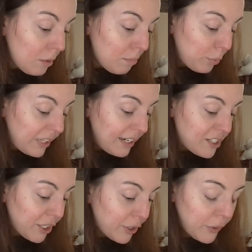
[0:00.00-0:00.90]
But what they
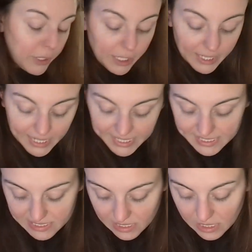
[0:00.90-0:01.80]
do
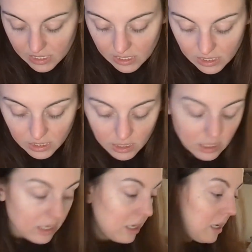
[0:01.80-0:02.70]
is
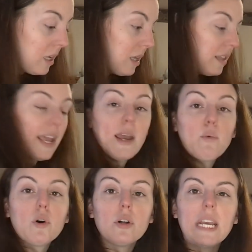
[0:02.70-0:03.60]
they will